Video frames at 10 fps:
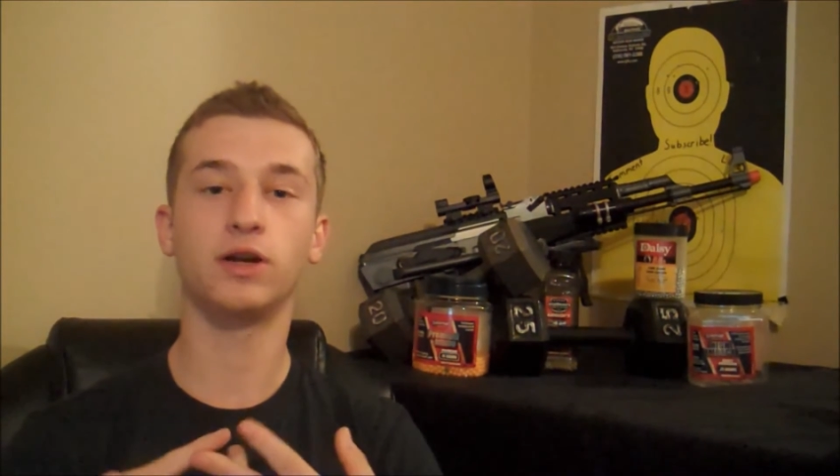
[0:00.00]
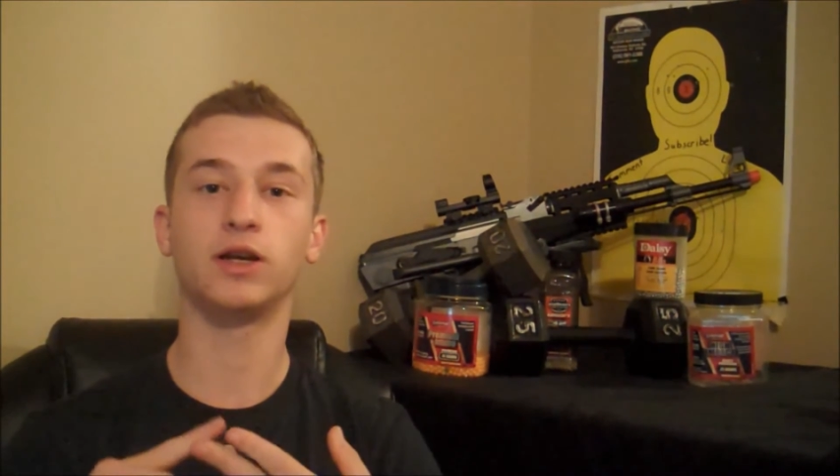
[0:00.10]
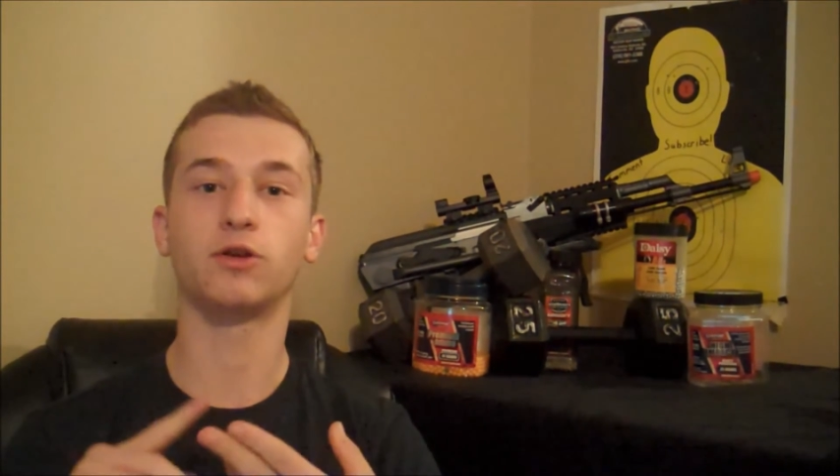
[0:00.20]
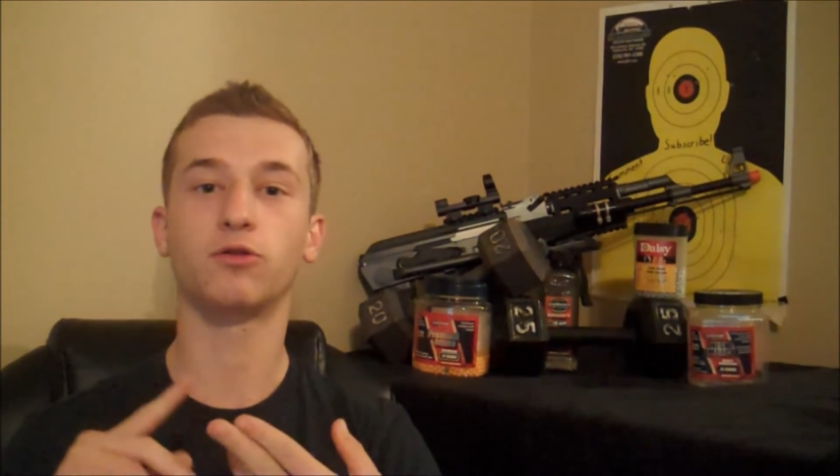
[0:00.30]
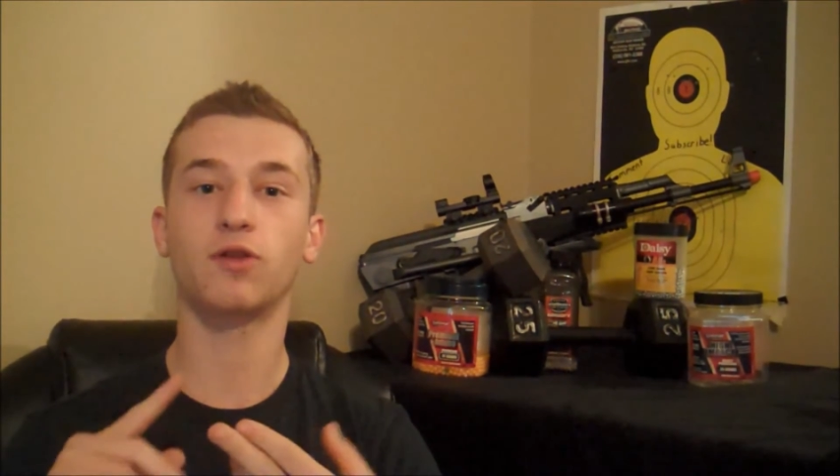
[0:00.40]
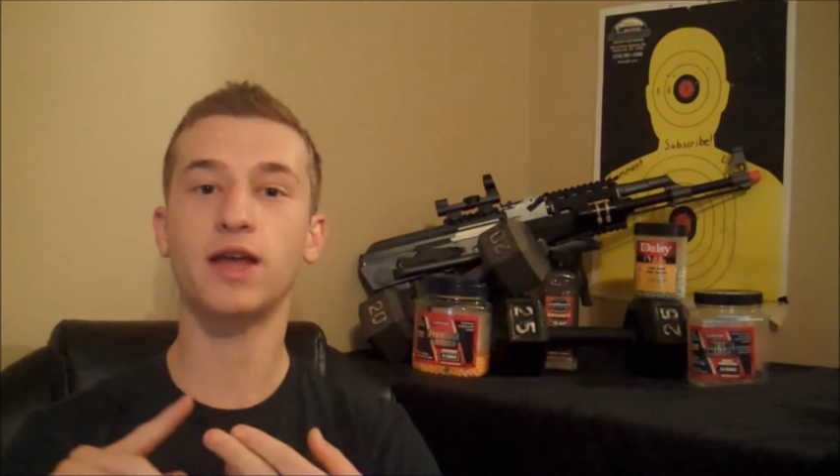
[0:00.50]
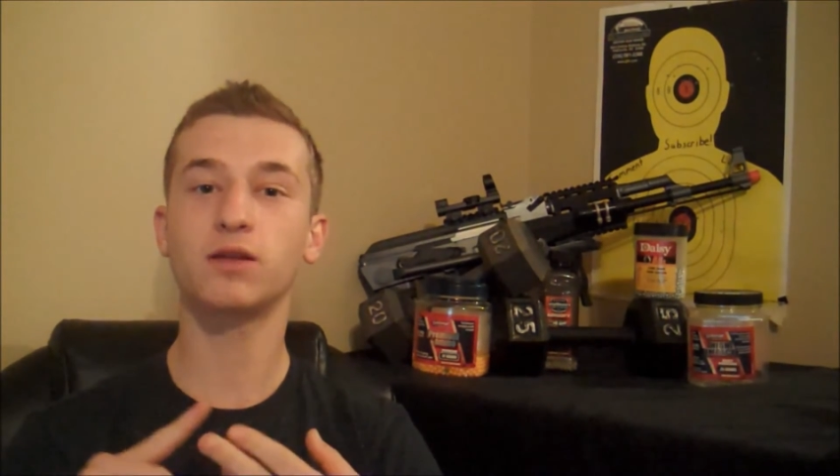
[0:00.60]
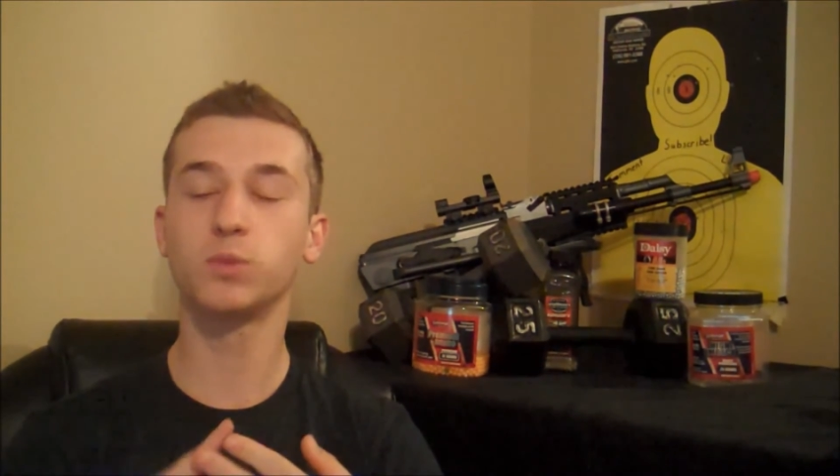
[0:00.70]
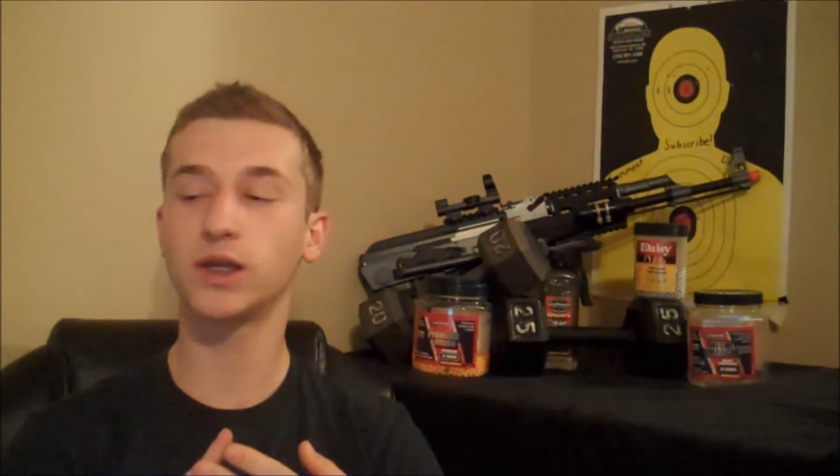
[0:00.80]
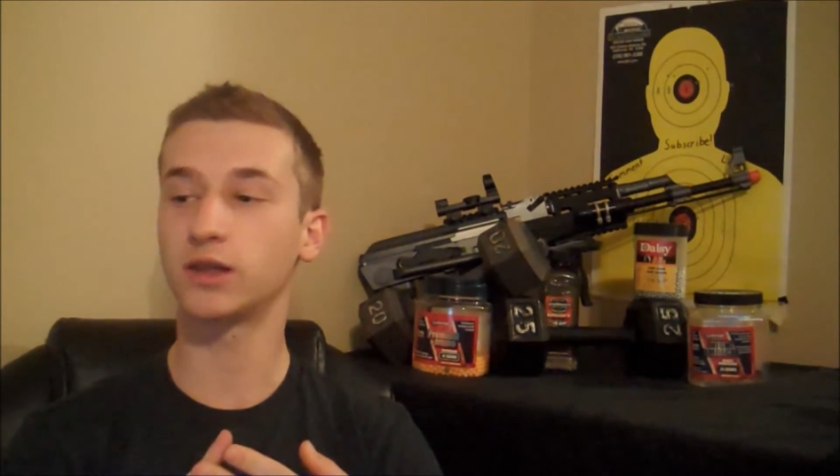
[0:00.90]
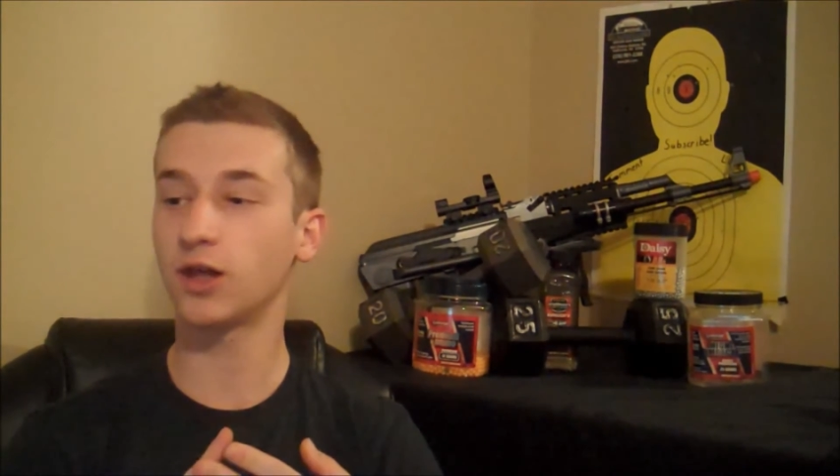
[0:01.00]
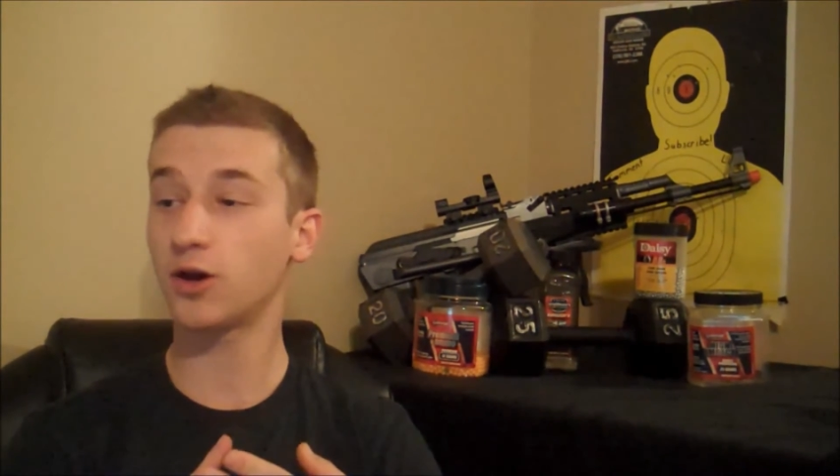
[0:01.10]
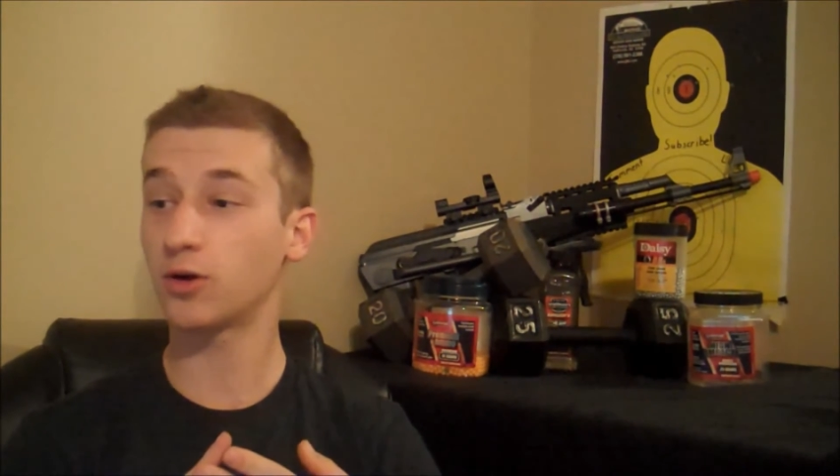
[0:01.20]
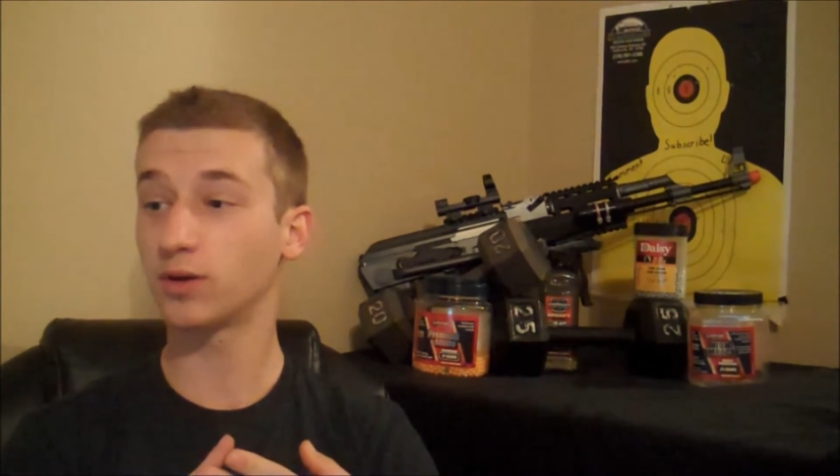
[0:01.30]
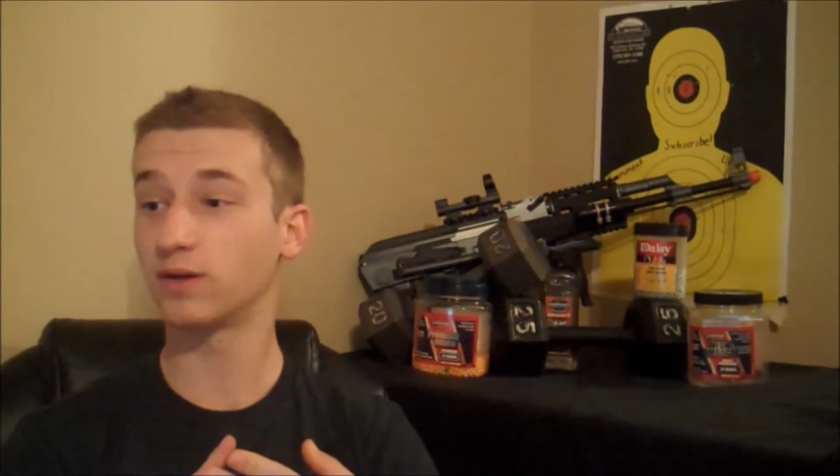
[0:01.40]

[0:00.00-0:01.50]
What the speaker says: incredibly low,